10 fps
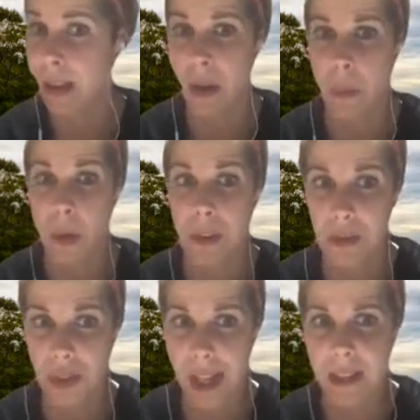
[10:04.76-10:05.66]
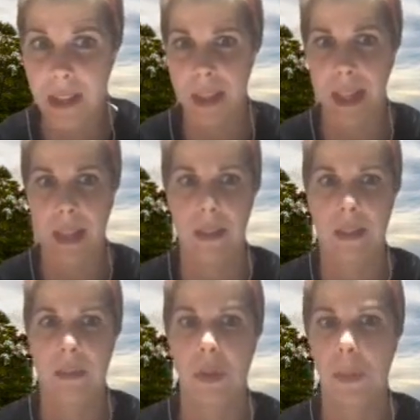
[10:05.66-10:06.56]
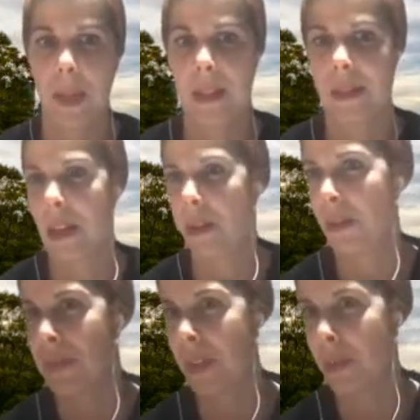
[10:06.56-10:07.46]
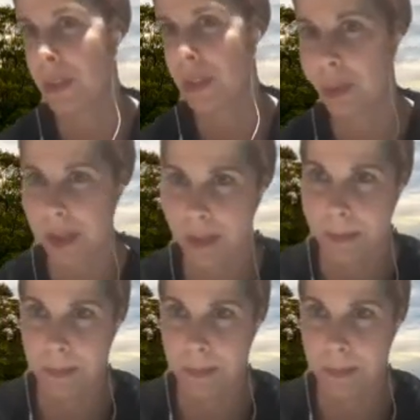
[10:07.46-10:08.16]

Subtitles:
What resonates with players out of their own accord?